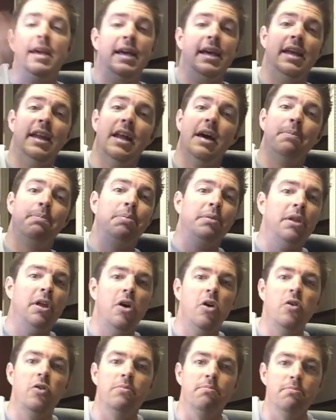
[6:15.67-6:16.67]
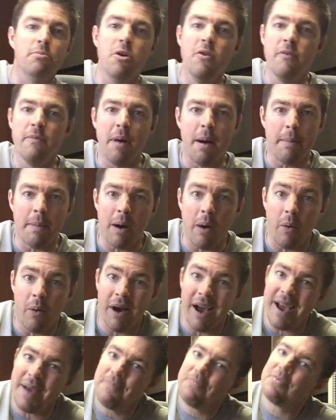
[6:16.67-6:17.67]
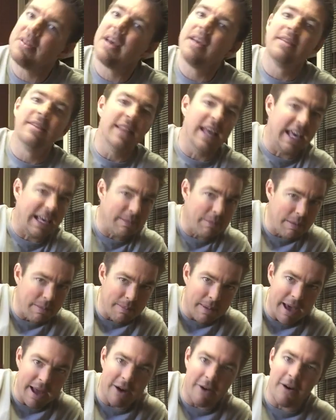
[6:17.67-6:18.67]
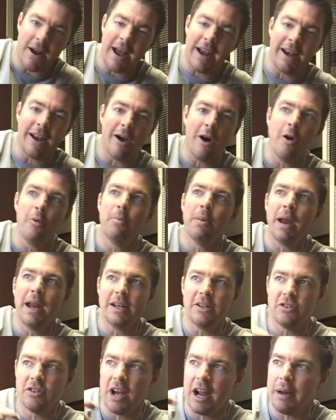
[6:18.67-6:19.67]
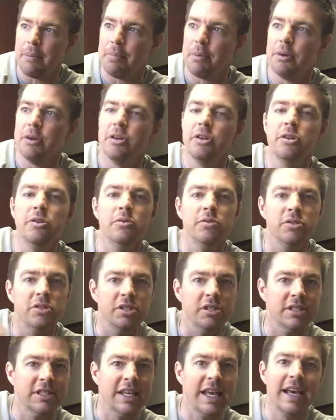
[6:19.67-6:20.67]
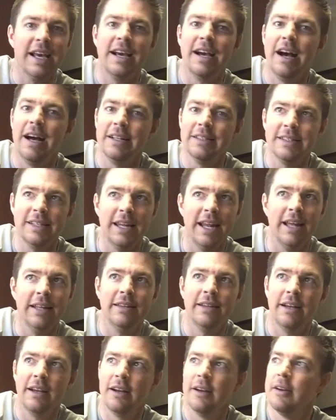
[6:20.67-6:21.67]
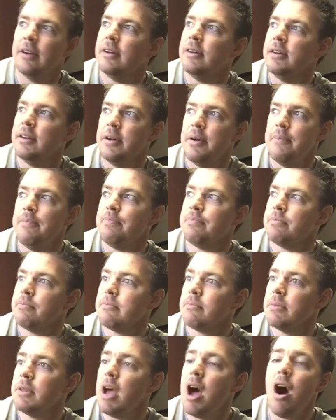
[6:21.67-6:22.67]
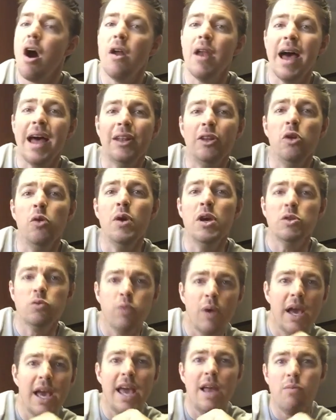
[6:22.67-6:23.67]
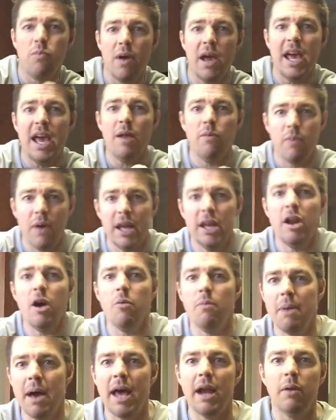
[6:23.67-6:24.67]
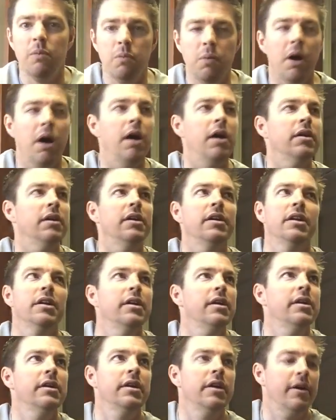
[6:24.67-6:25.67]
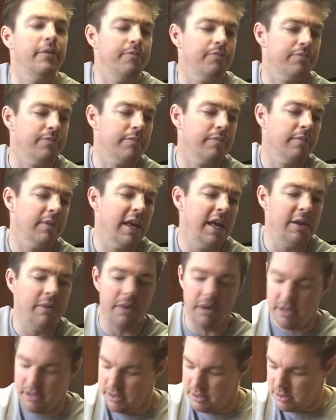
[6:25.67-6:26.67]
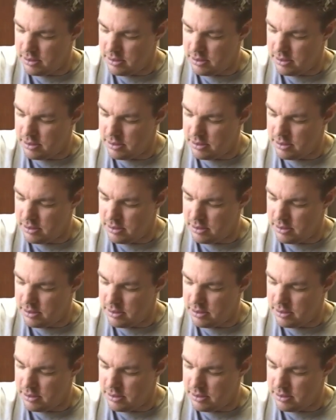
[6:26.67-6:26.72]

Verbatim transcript: Hit upload and move about my way. They can be better, I know, but I try to produce, just get content out there. All I do is win, win, win, no matter what. Oh, no. Anyway.